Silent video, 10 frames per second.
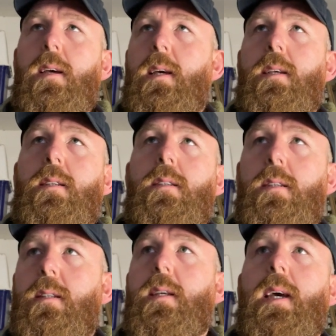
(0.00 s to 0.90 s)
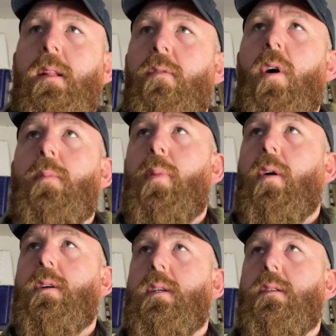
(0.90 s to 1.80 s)
it's ticking the right
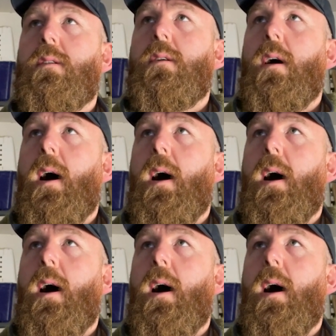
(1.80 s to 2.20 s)
boxes.